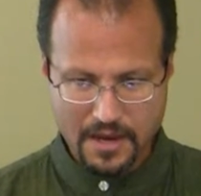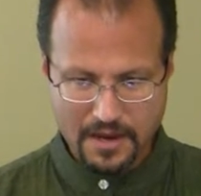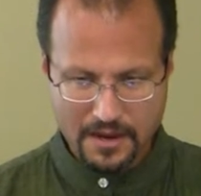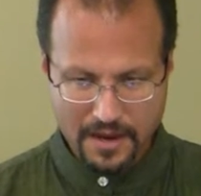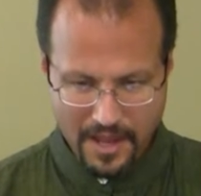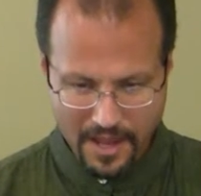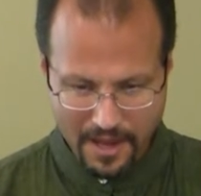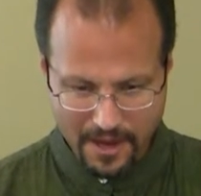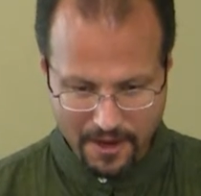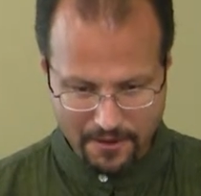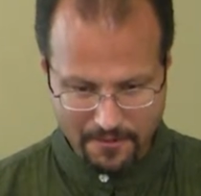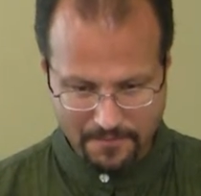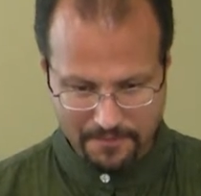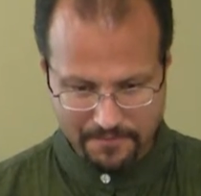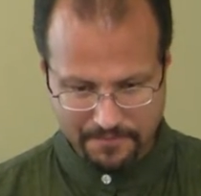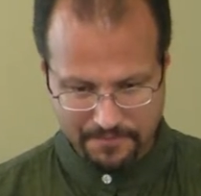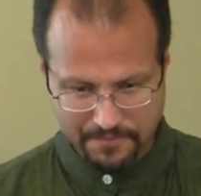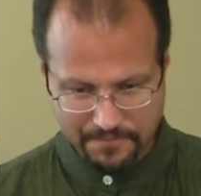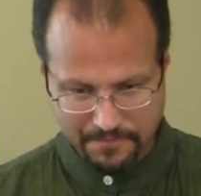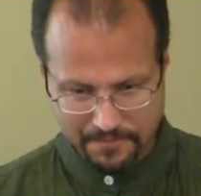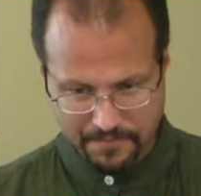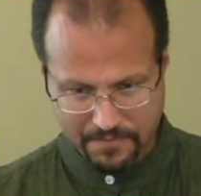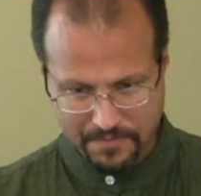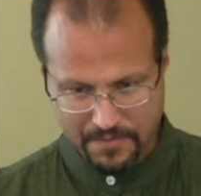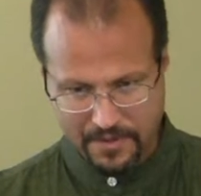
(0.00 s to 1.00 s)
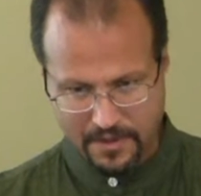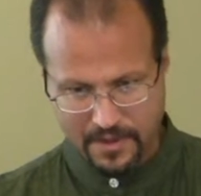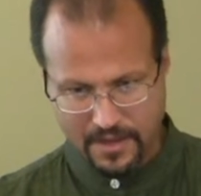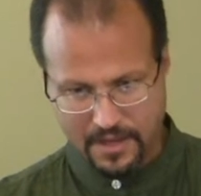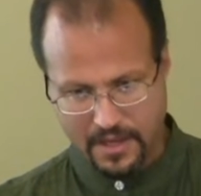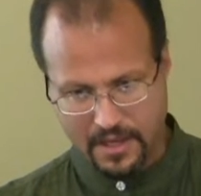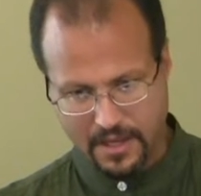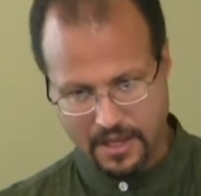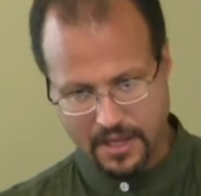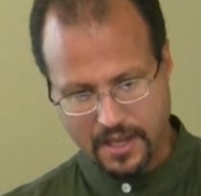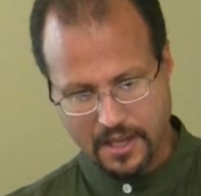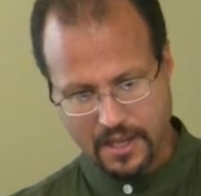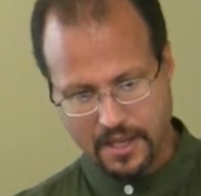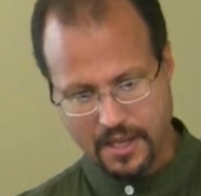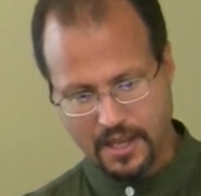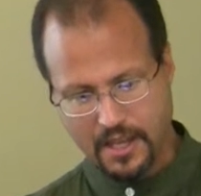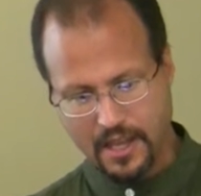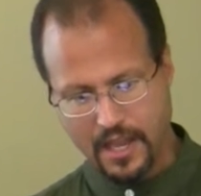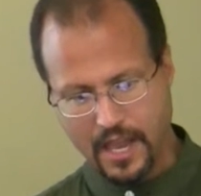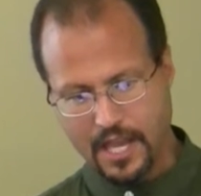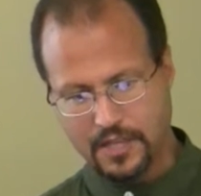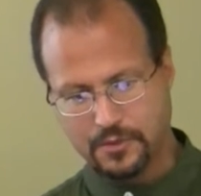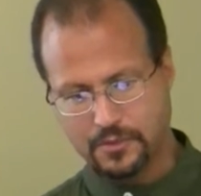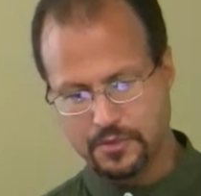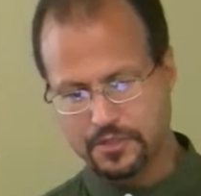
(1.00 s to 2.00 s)
Now,
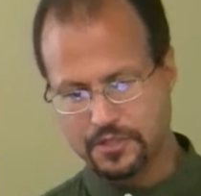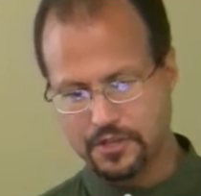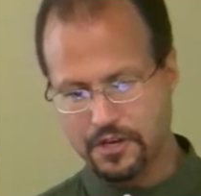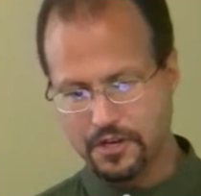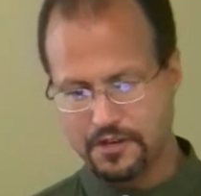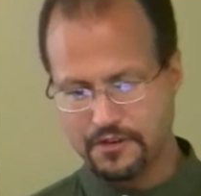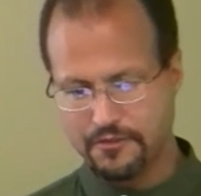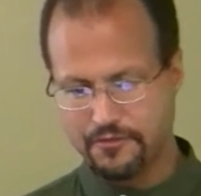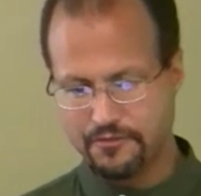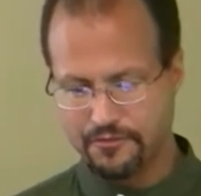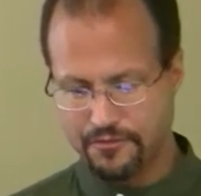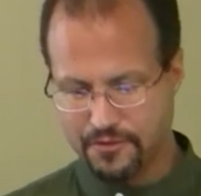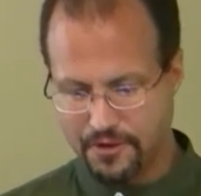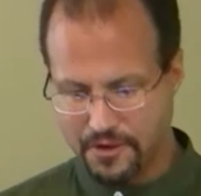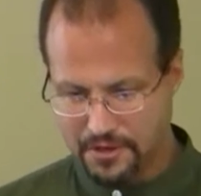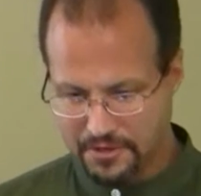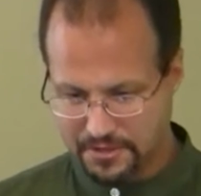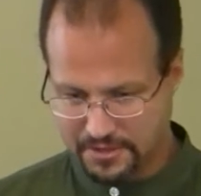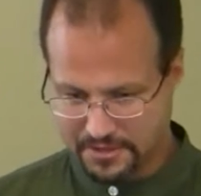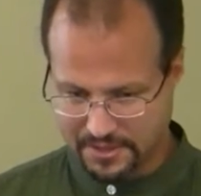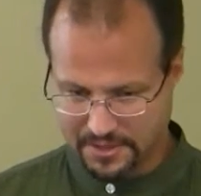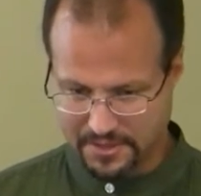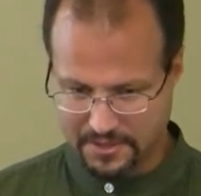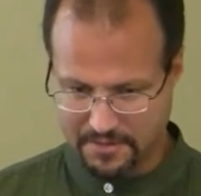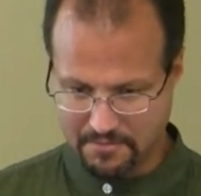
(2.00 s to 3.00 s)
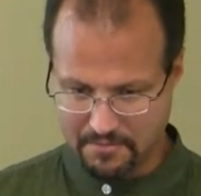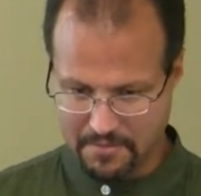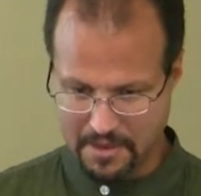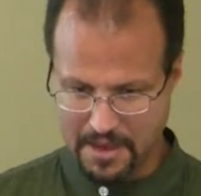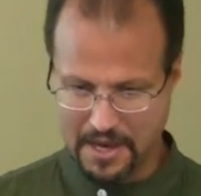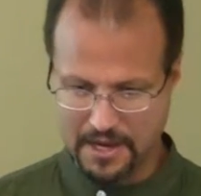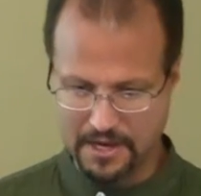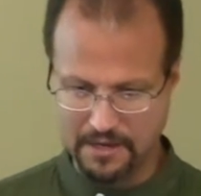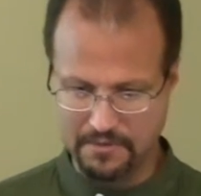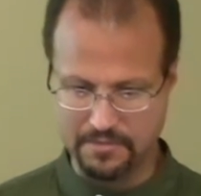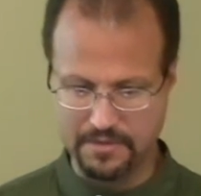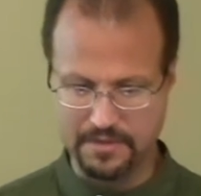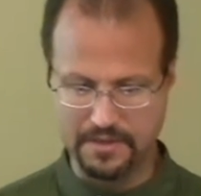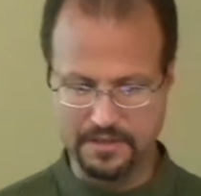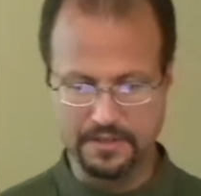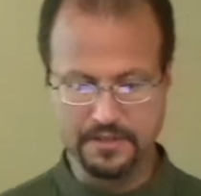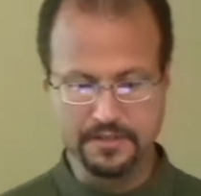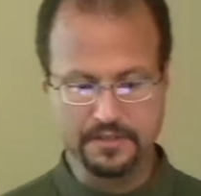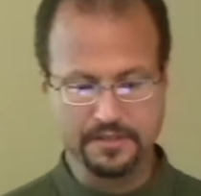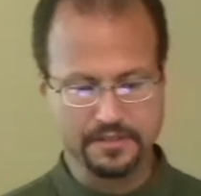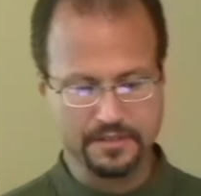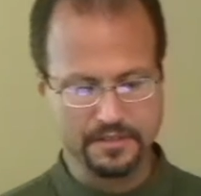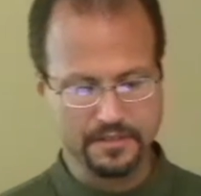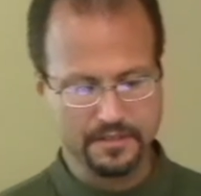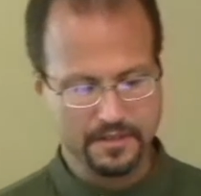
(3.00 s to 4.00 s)
as we turn to First
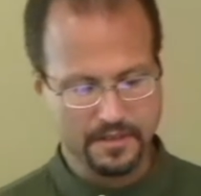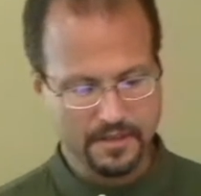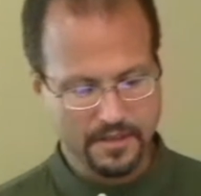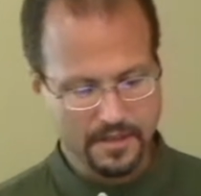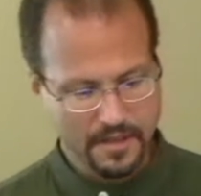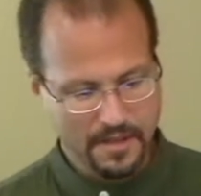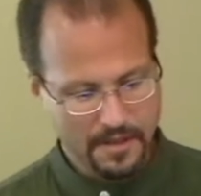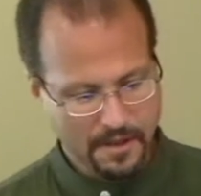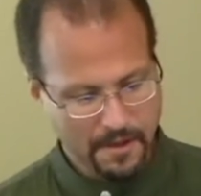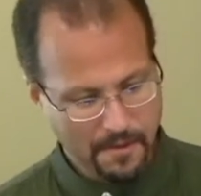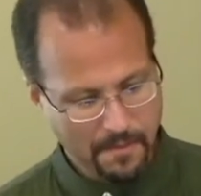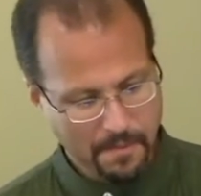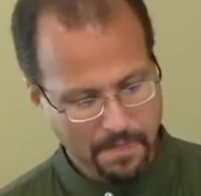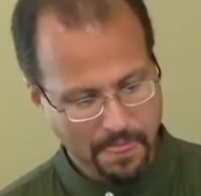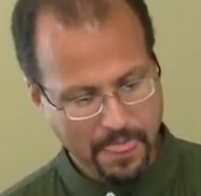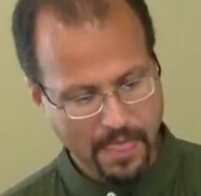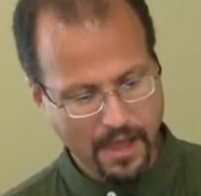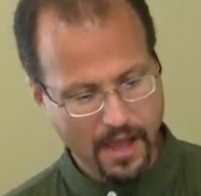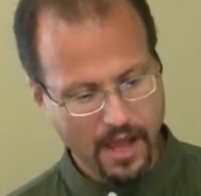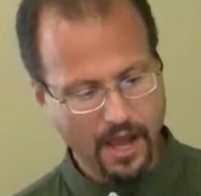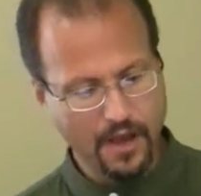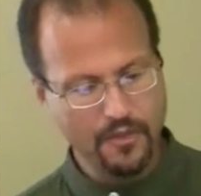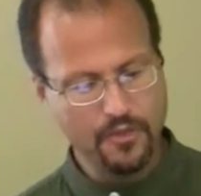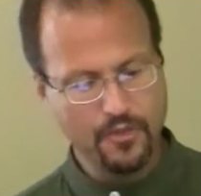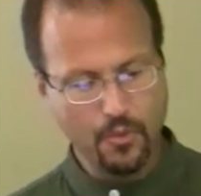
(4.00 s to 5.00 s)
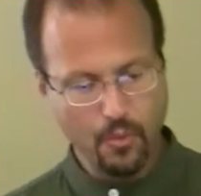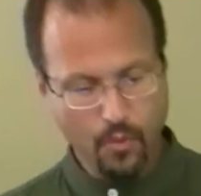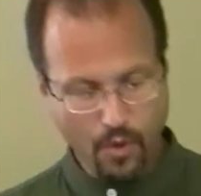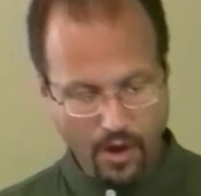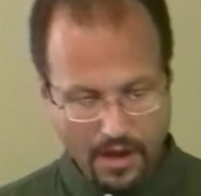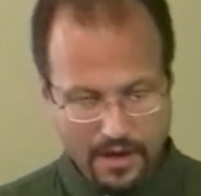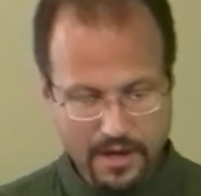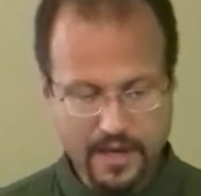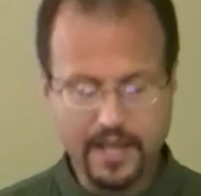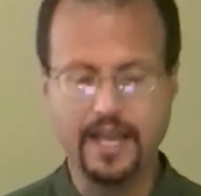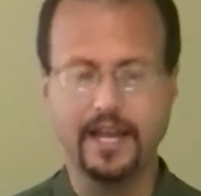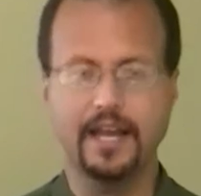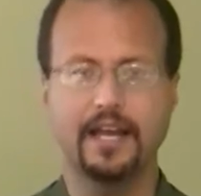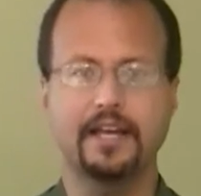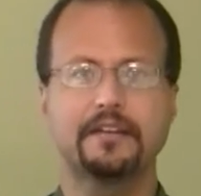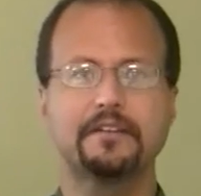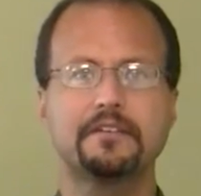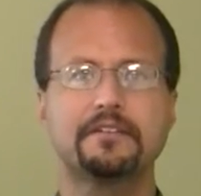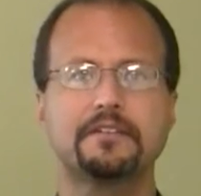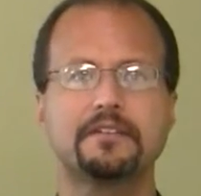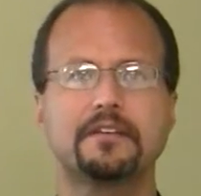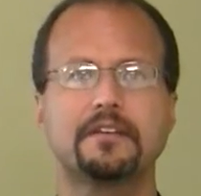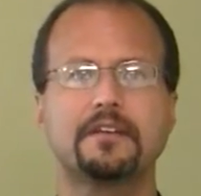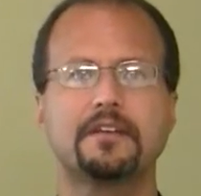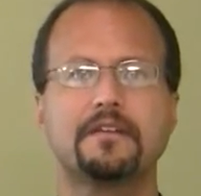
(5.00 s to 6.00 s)
Maccabees, on the one
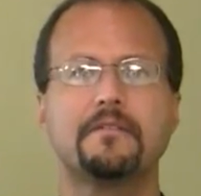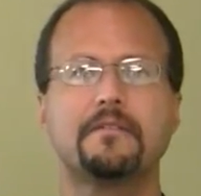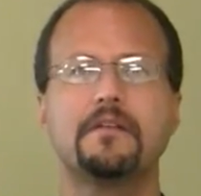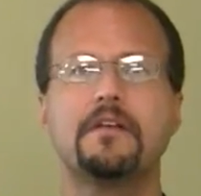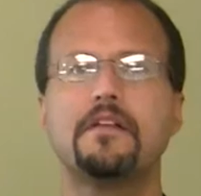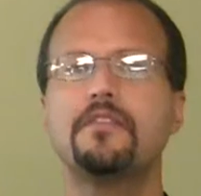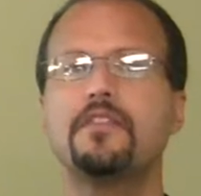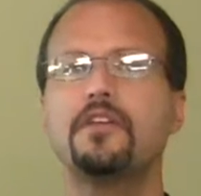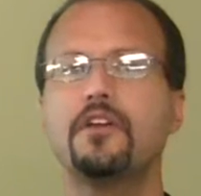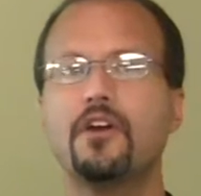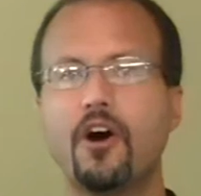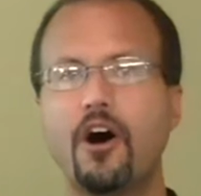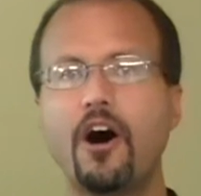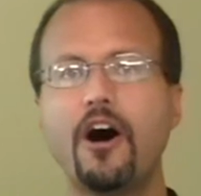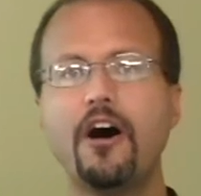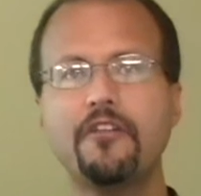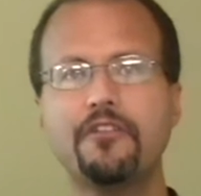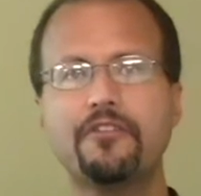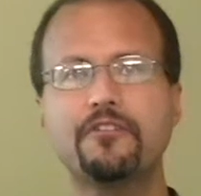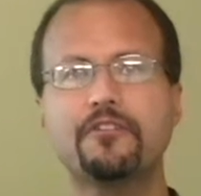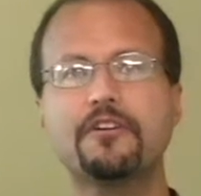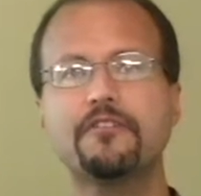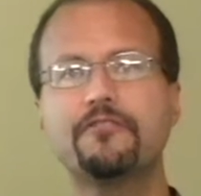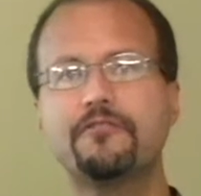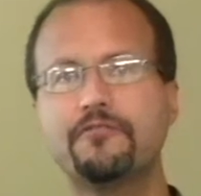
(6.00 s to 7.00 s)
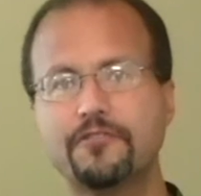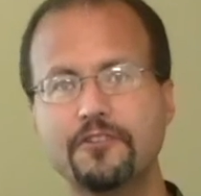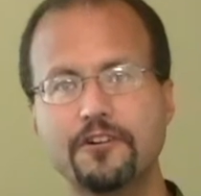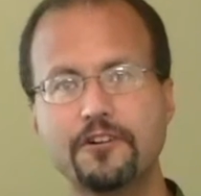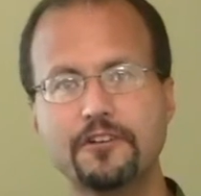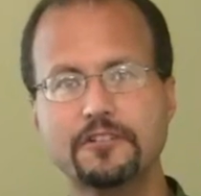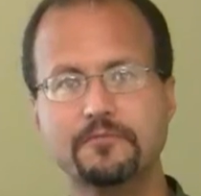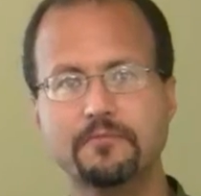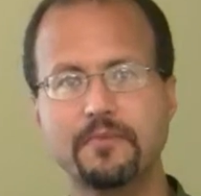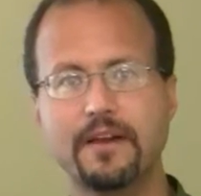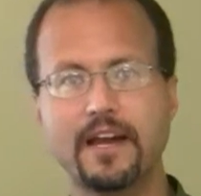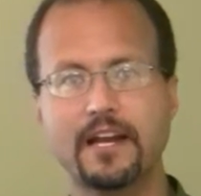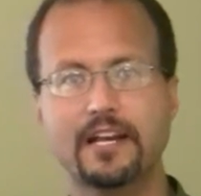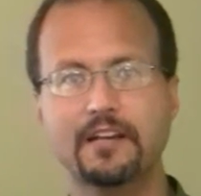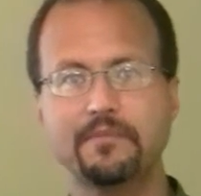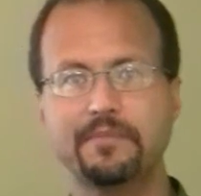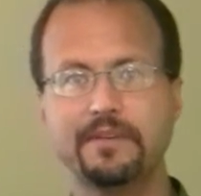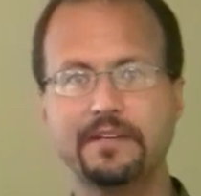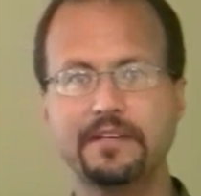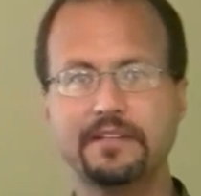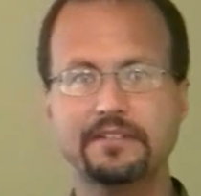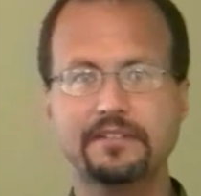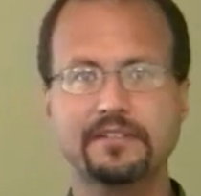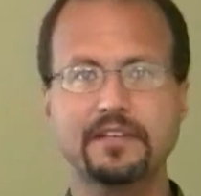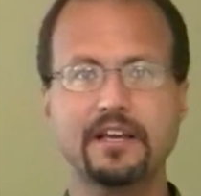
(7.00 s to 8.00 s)
hand, the author of First
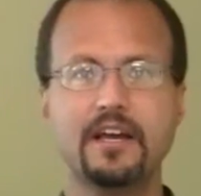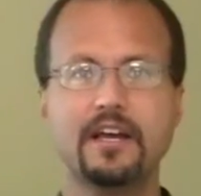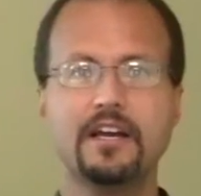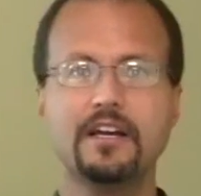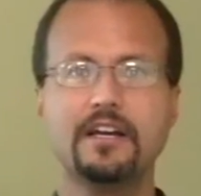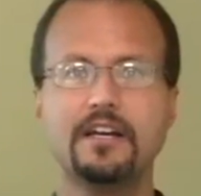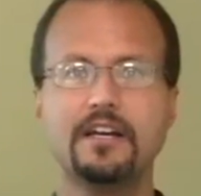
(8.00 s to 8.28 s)
Maccabees